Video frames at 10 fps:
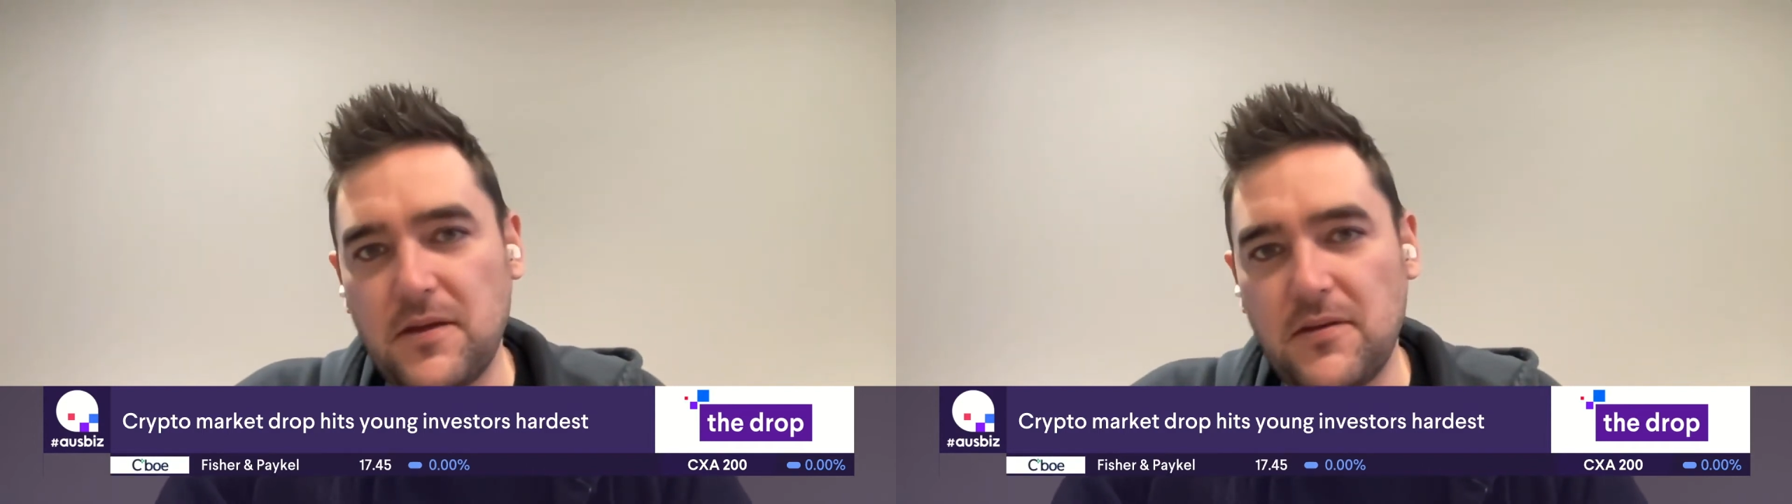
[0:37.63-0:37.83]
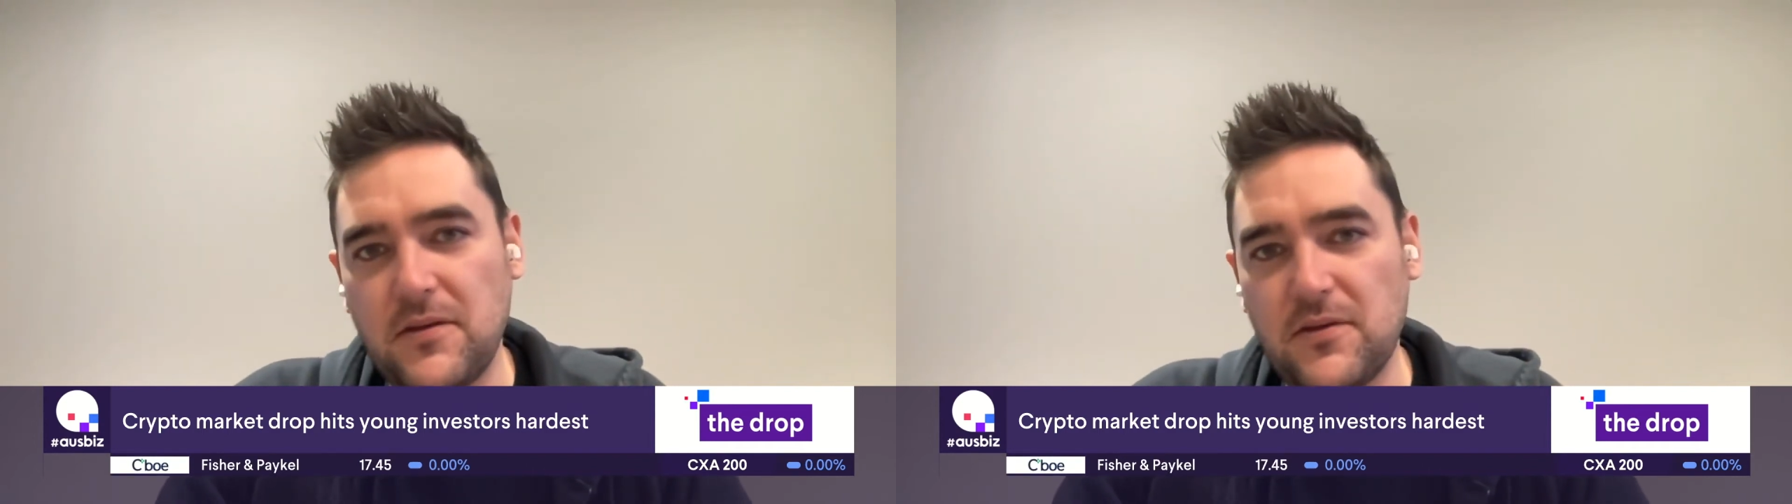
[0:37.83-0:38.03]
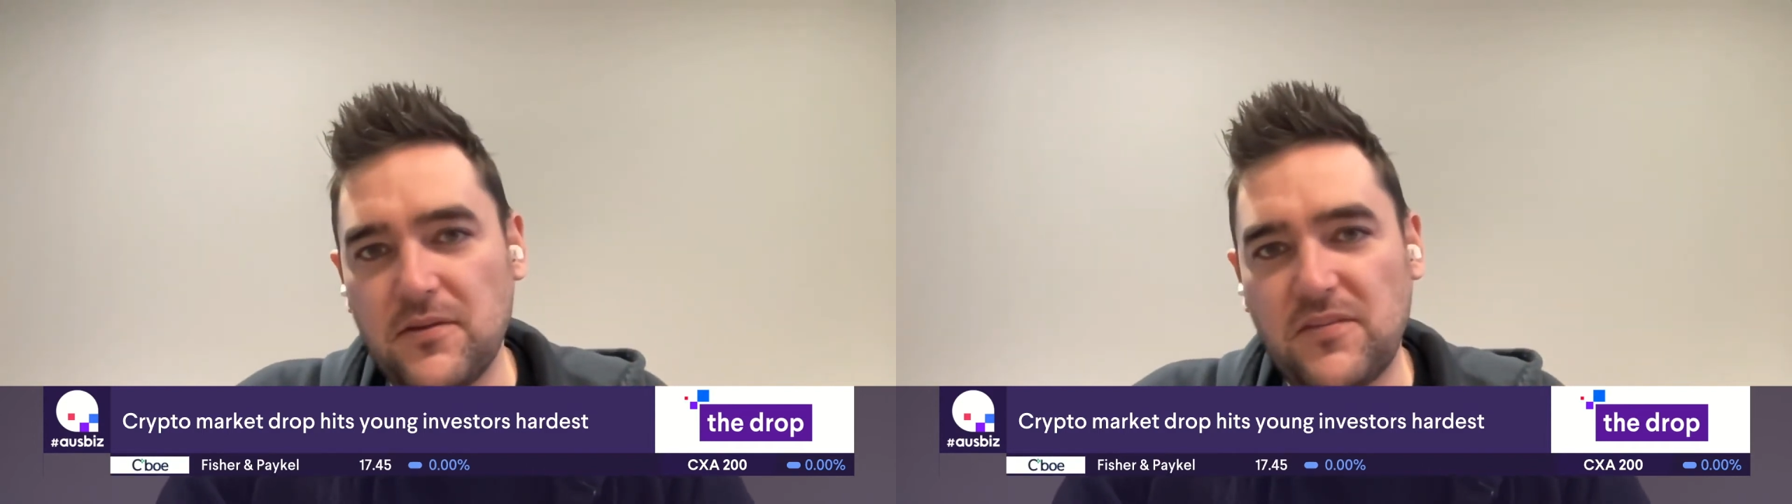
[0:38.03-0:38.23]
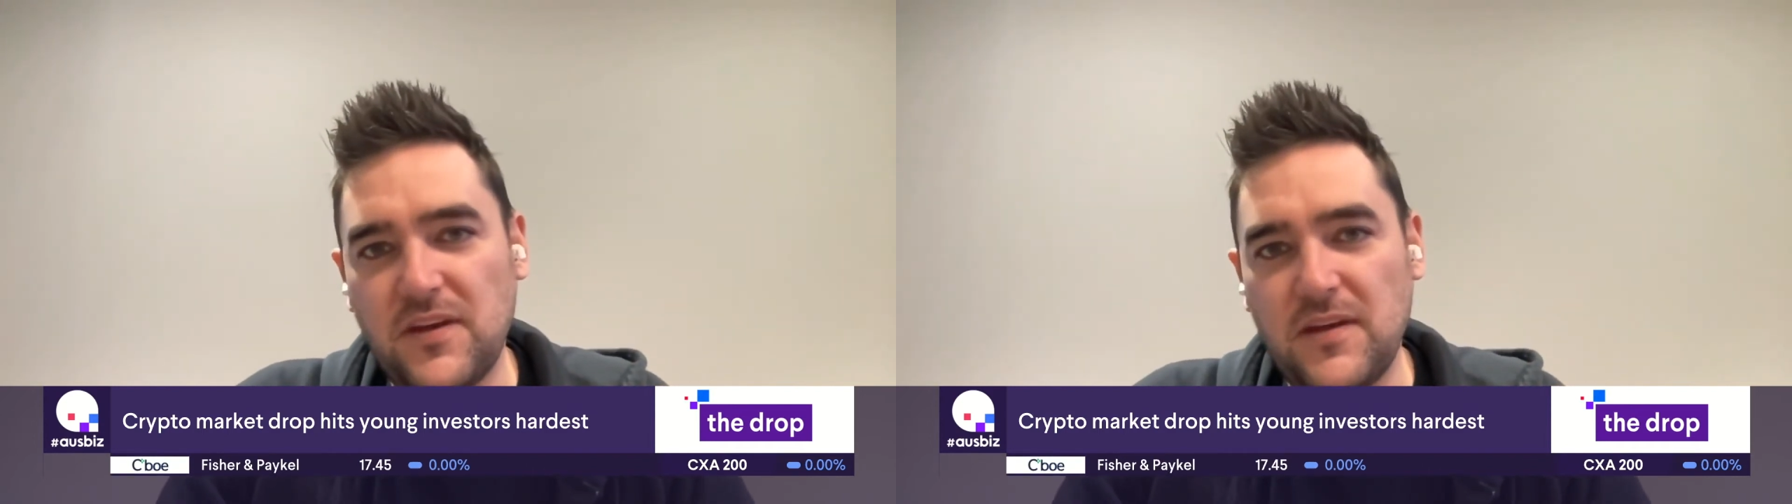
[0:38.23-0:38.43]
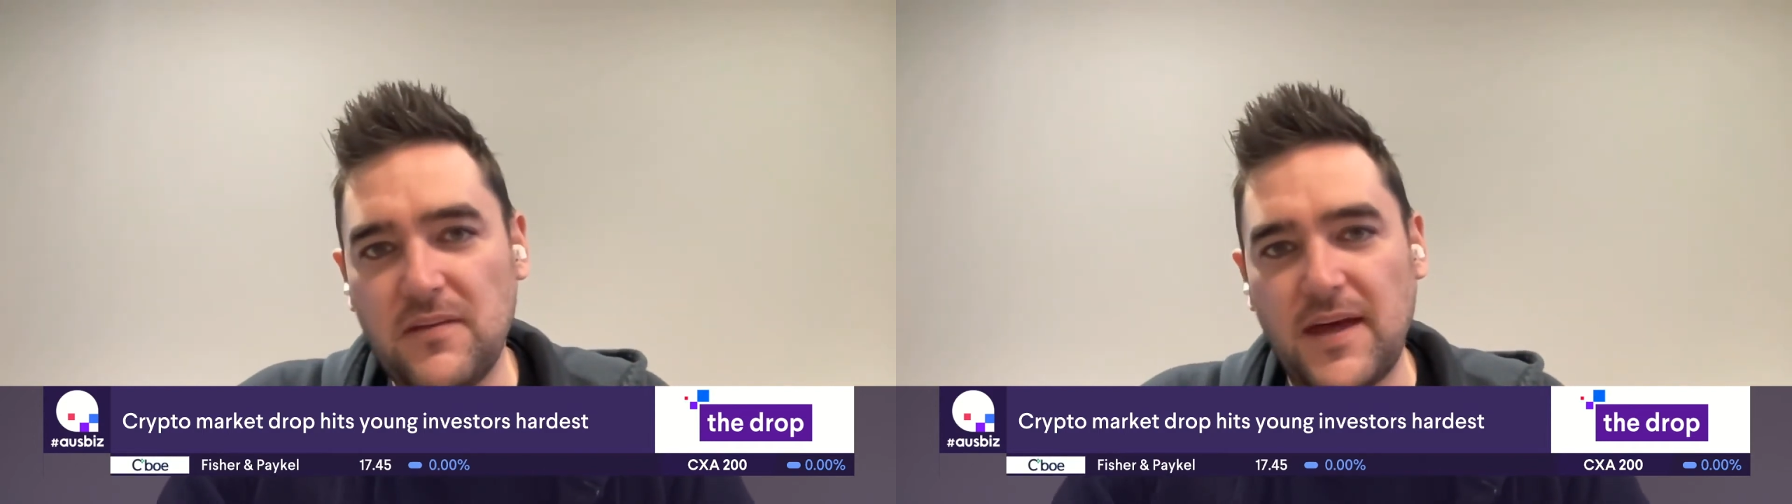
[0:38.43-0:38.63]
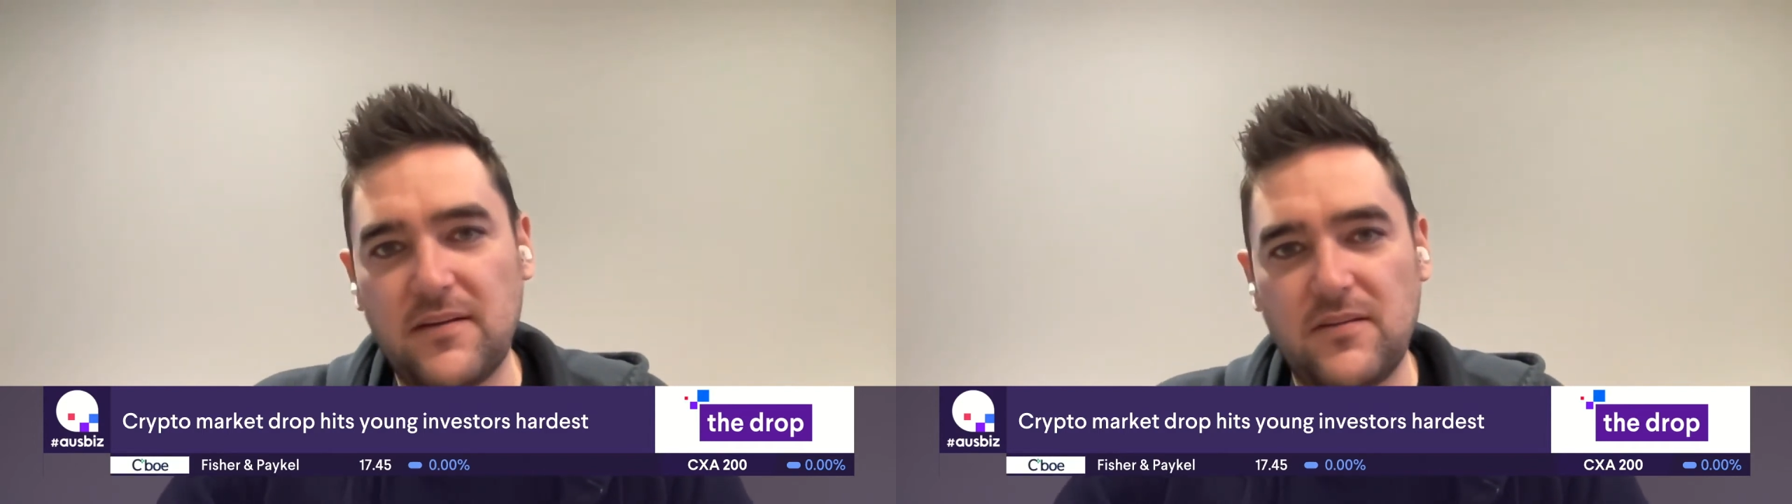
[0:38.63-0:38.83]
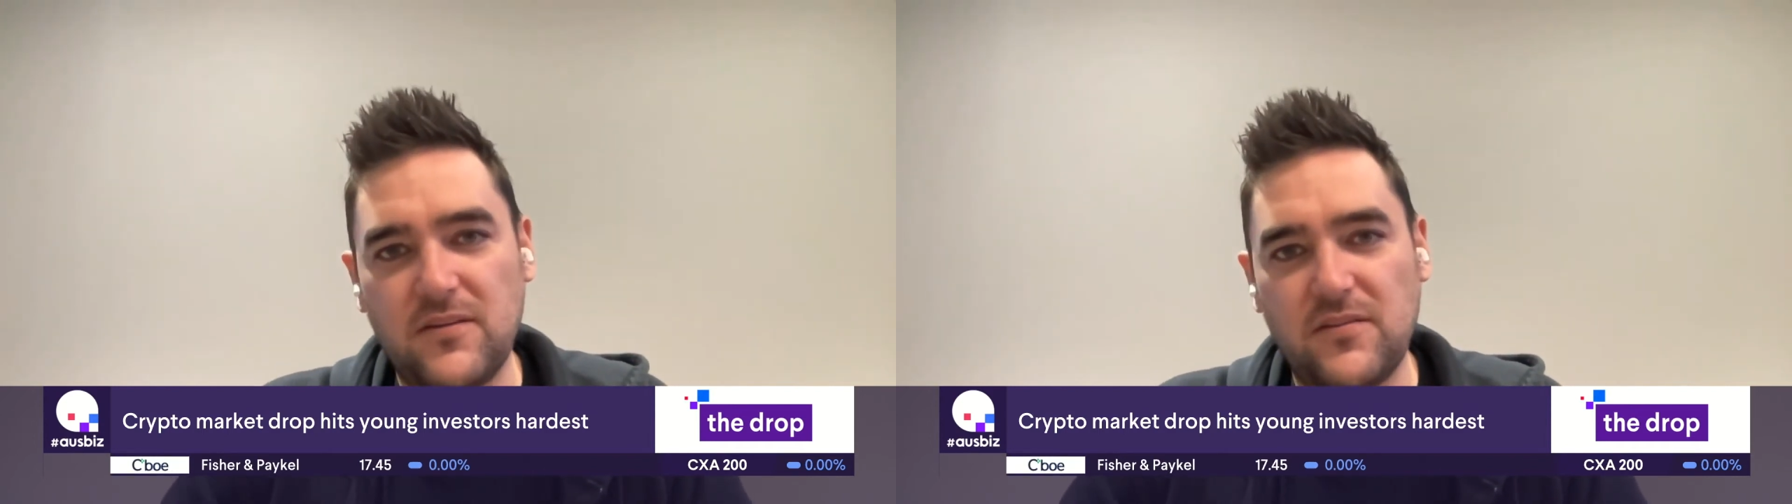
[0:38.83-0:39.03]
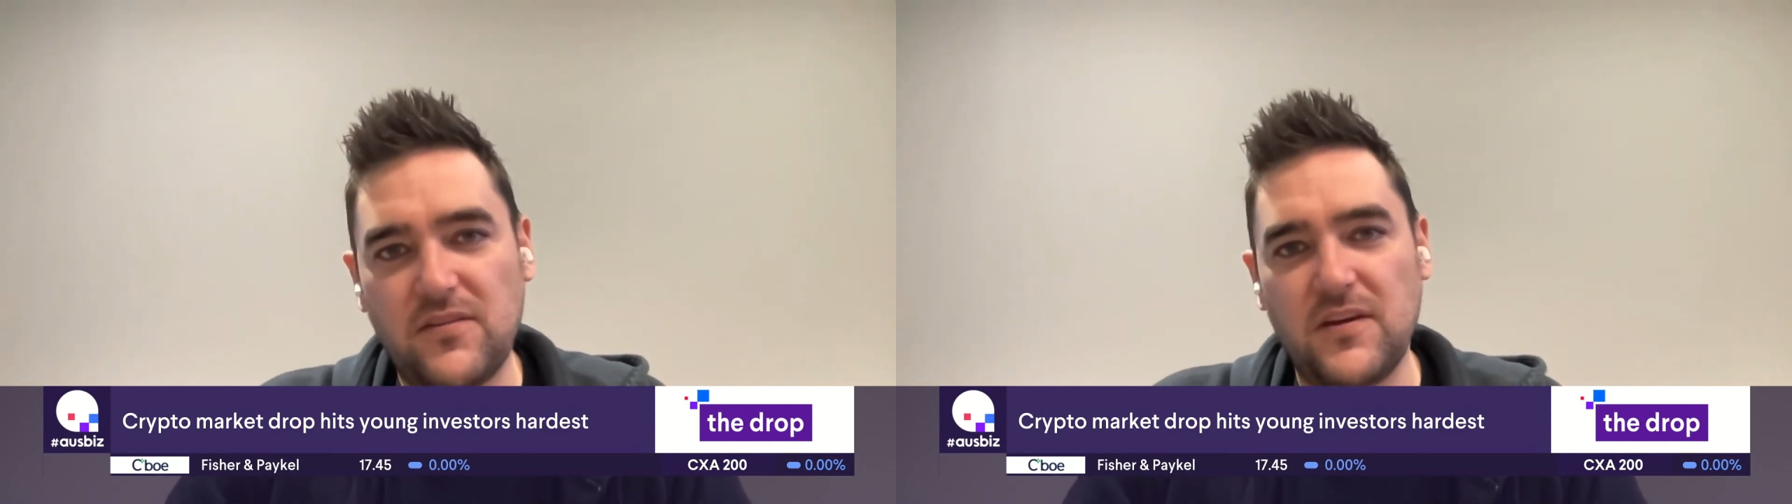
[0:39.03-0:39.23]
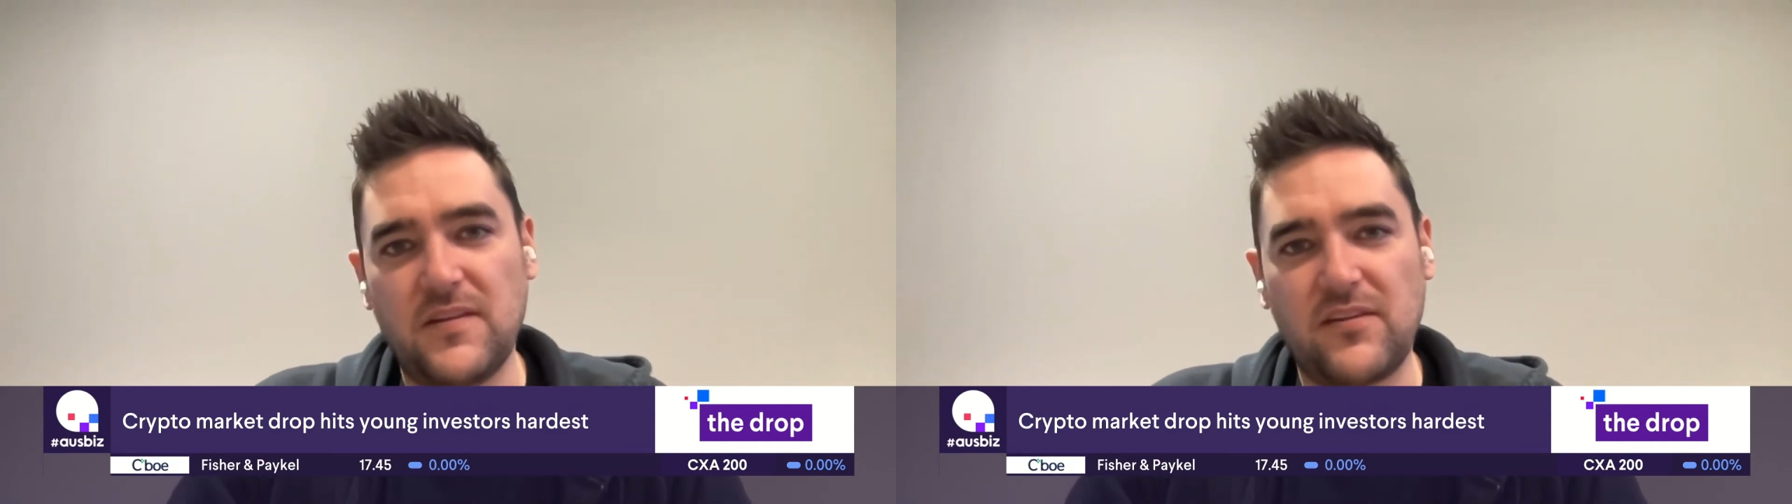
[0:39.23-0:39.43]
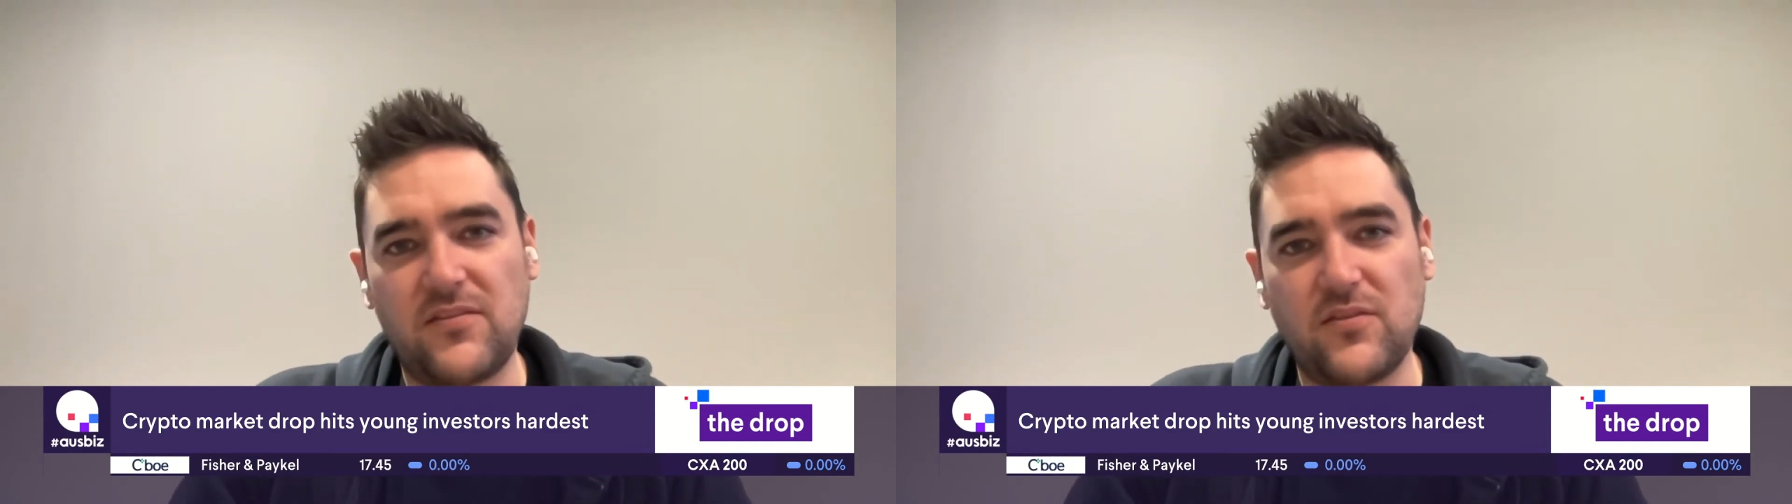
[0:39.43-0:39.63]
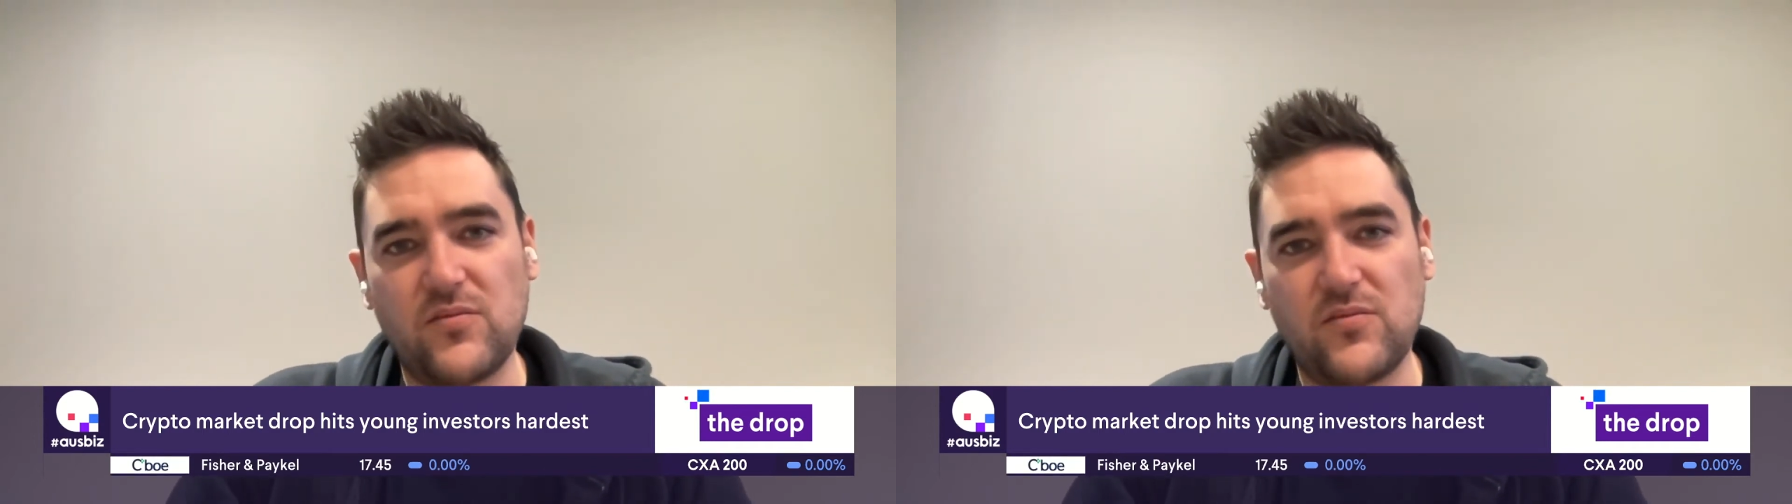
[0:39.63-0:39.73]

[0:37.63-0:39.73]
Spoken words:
You're seeing that